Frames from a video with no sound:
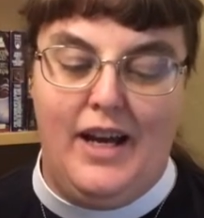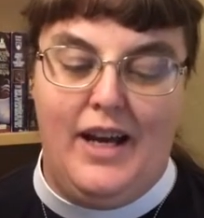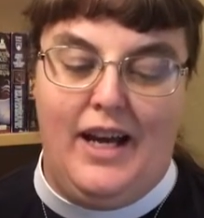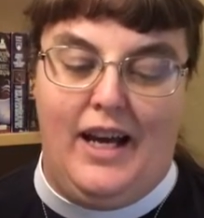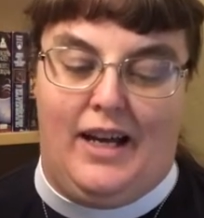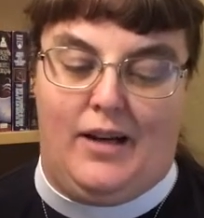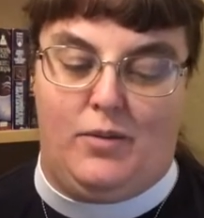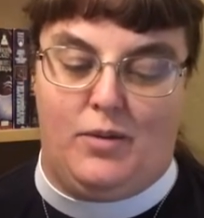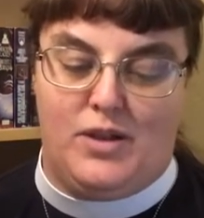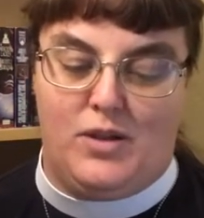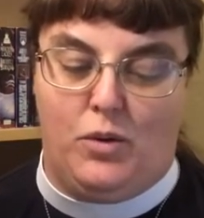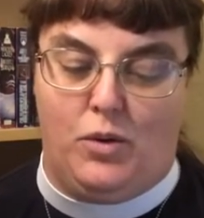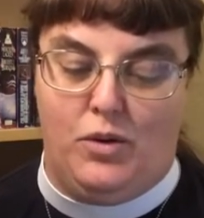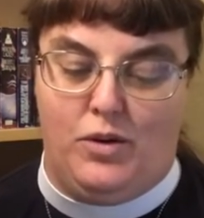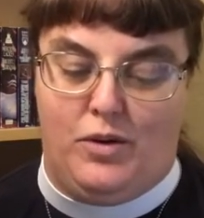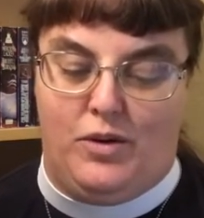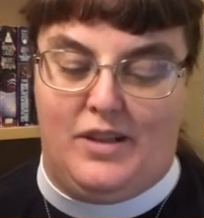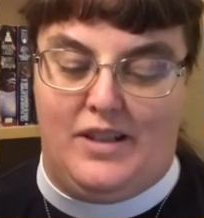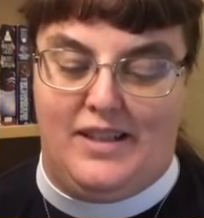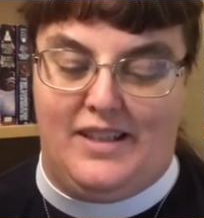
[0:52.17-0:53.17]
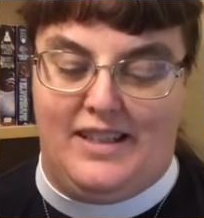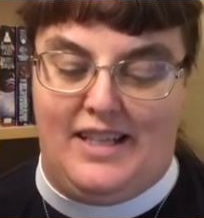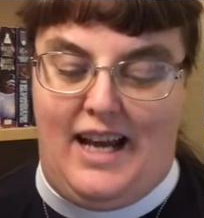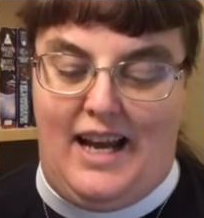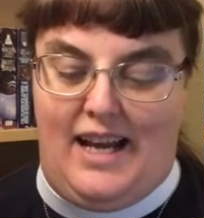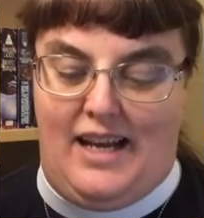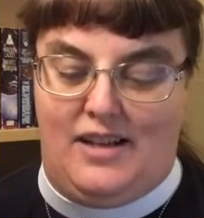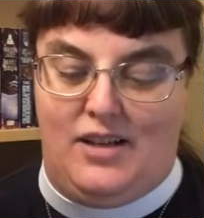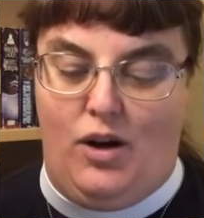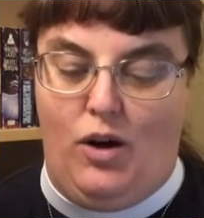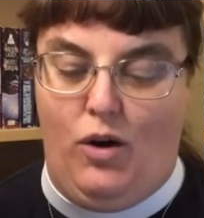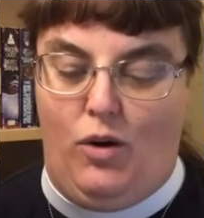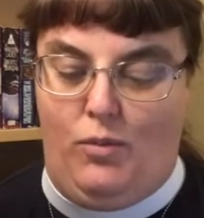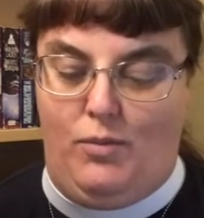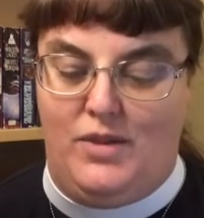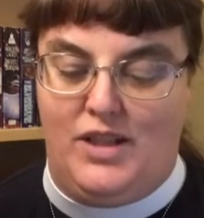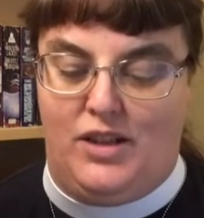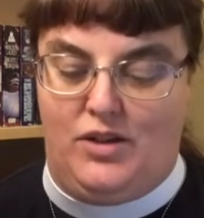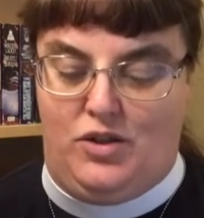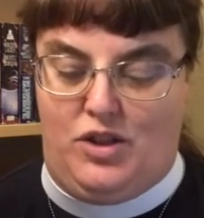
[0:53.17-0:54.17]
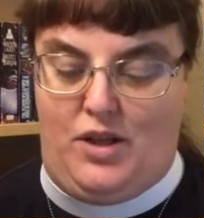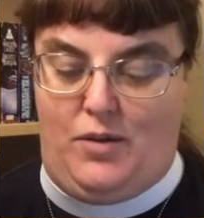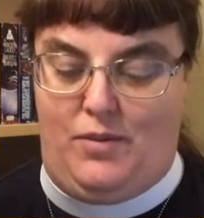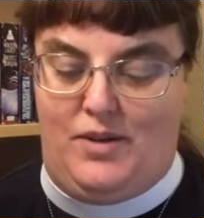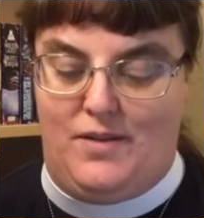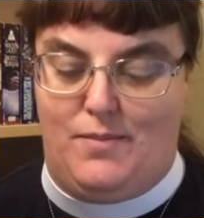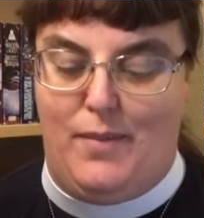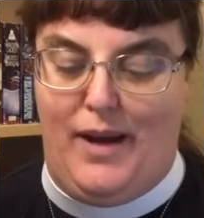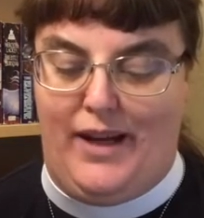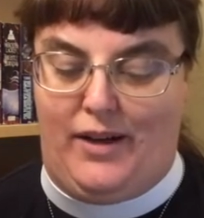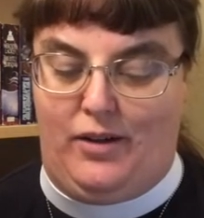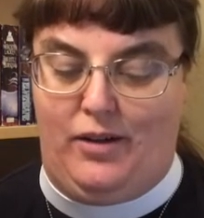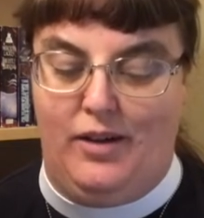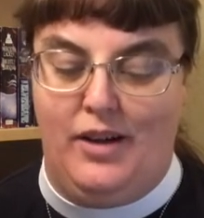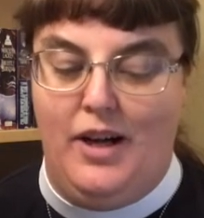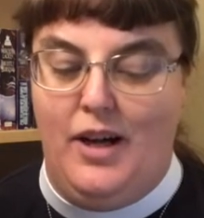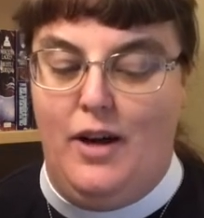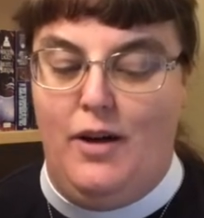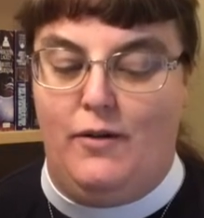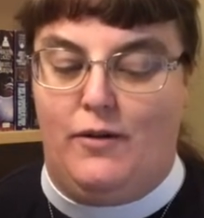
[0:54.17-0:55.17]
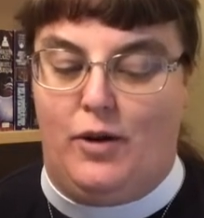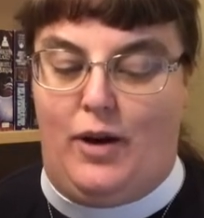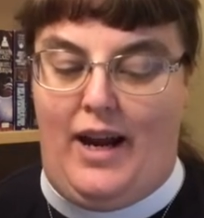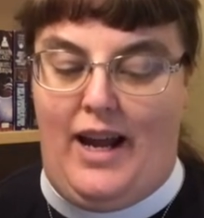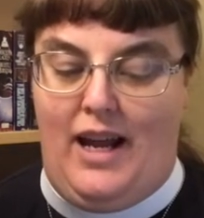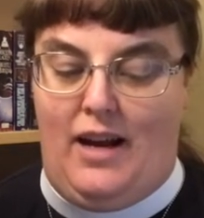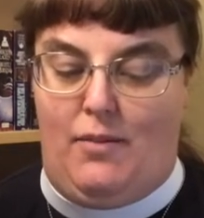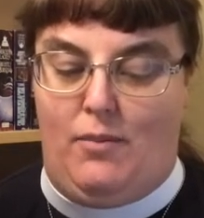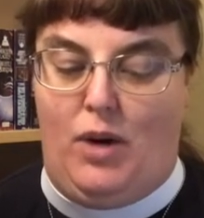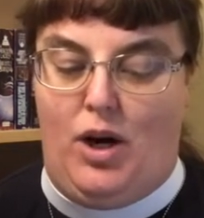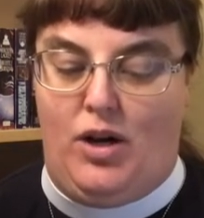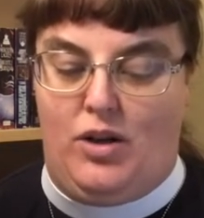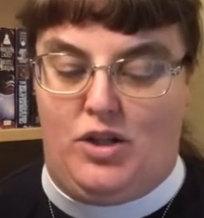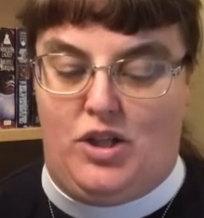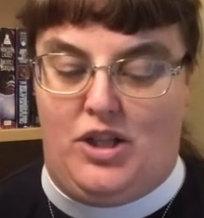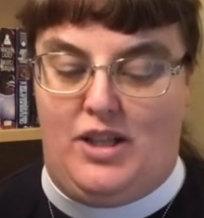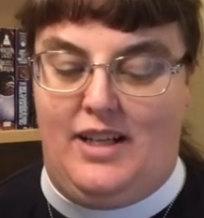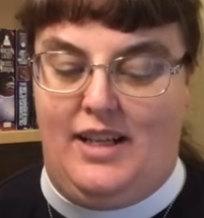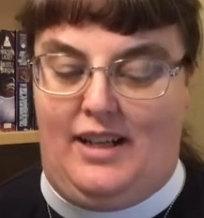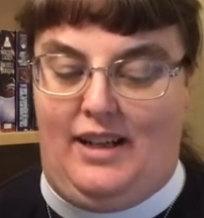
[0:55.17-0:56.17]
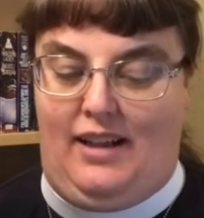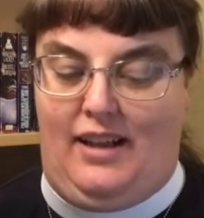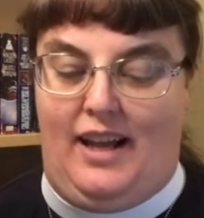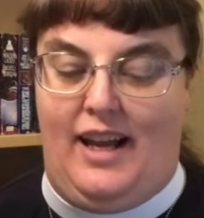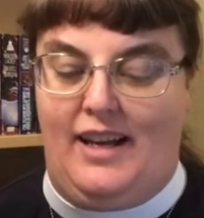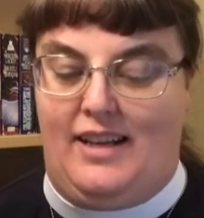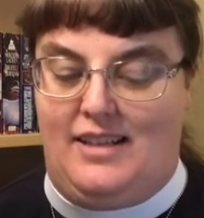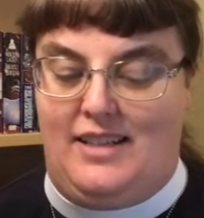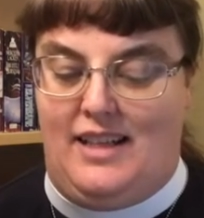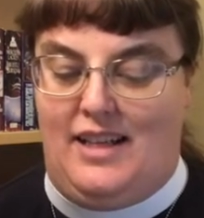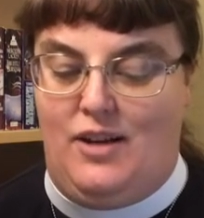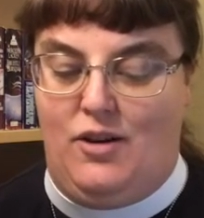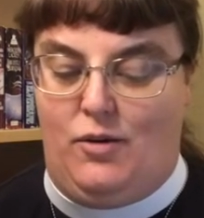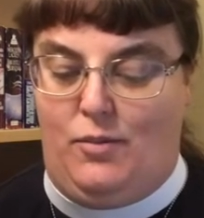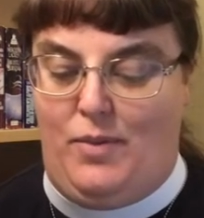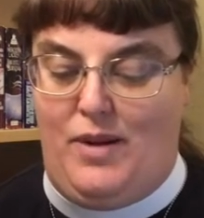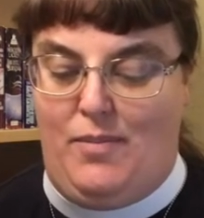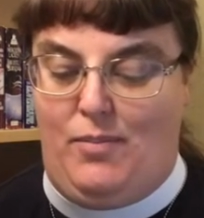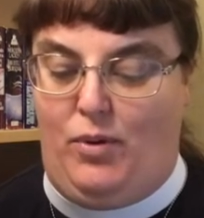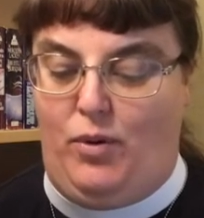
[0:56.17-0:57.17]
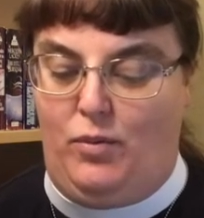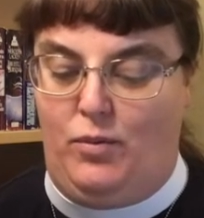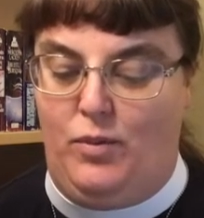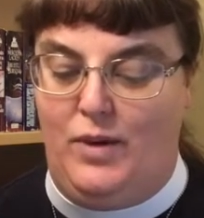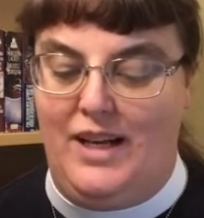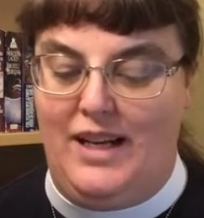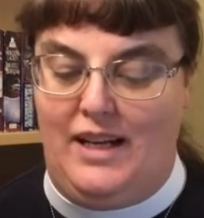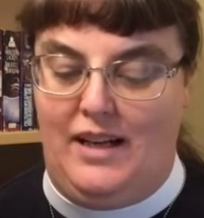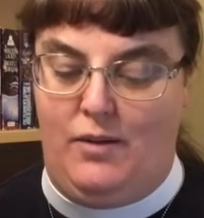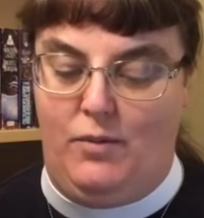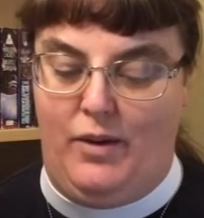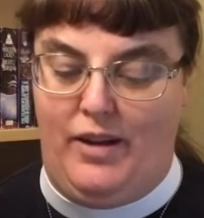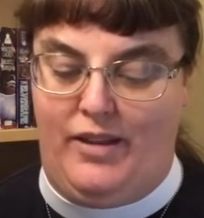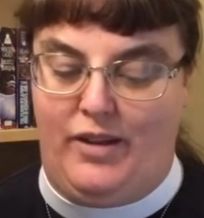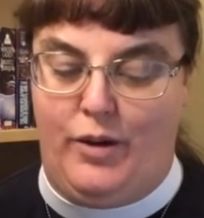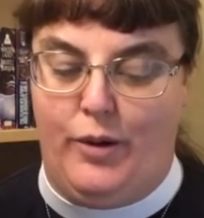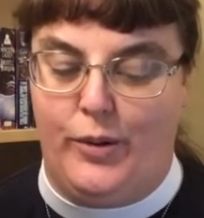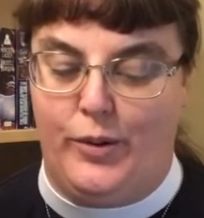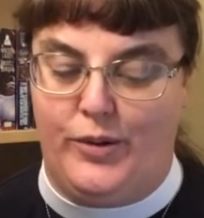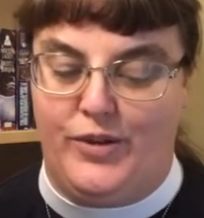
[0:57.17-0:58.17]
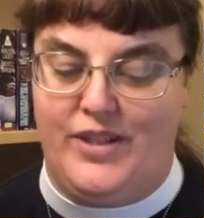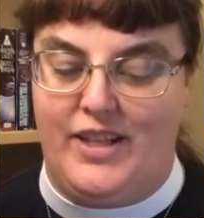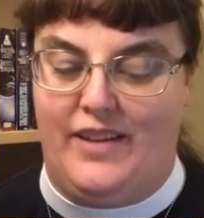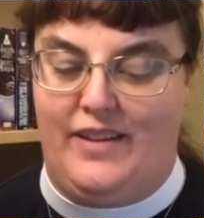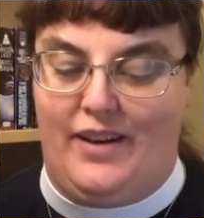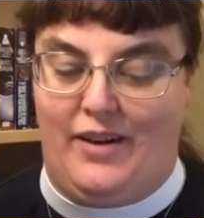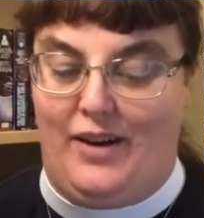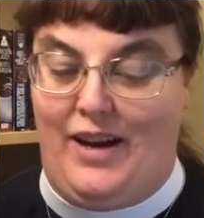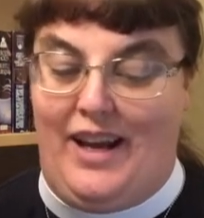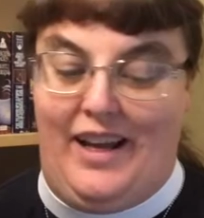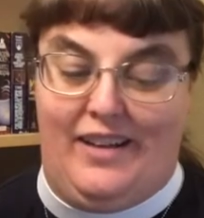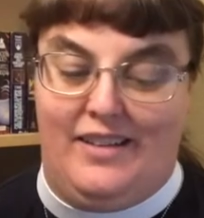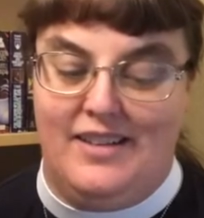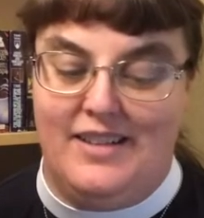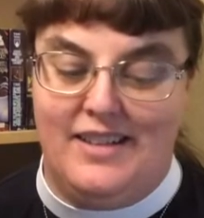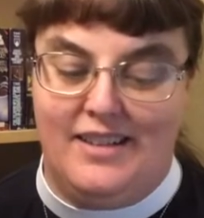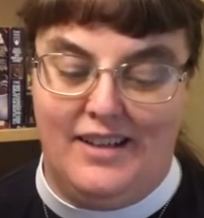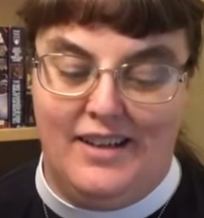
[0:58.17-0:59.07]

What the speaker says: and was ordered to stay at home till she was better, for Aunt March didn't like to hear people read with colds in their heads.